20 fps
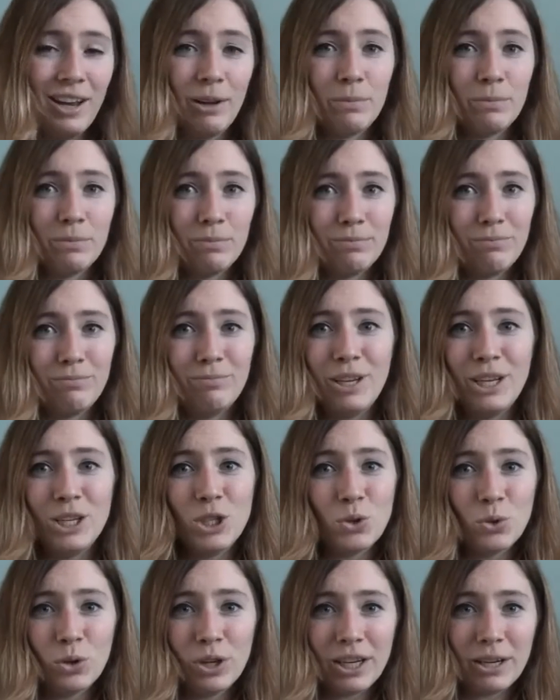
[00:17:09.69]
I'm
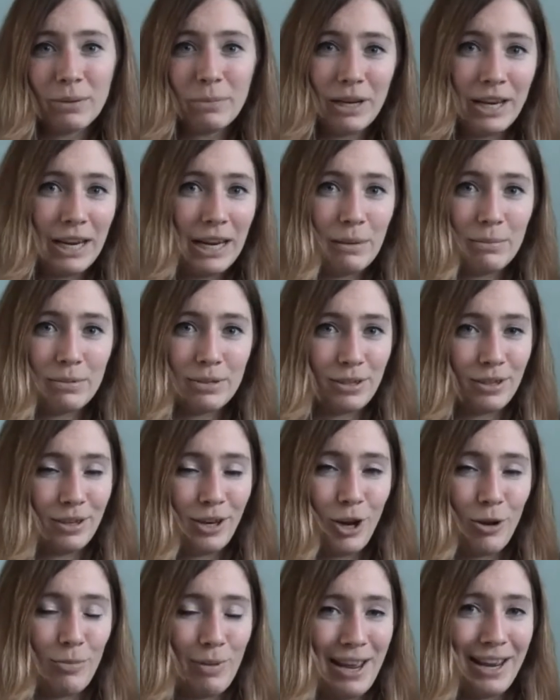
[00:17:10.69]
enjoying being able to
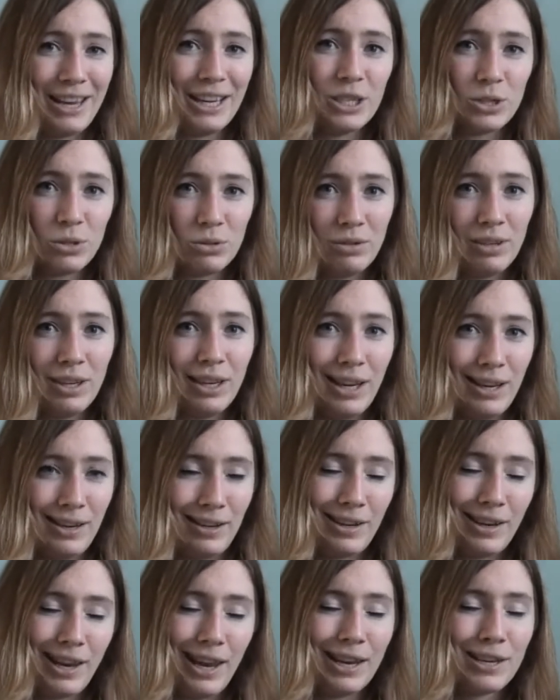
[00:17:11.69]
go back into it again
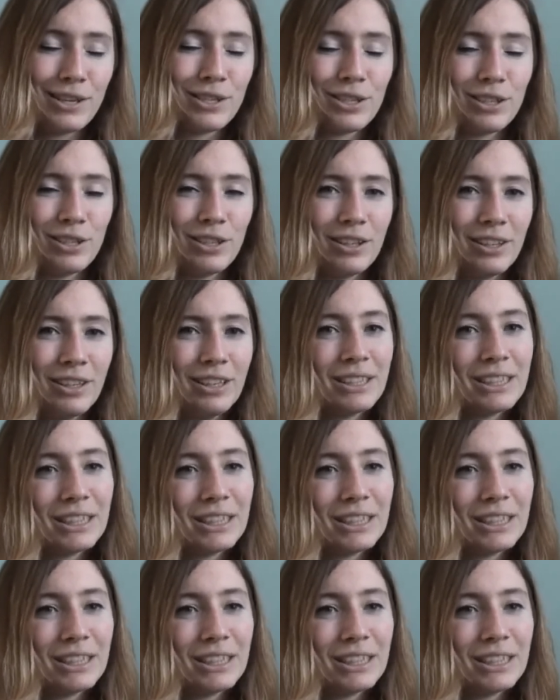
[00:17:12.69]
and again to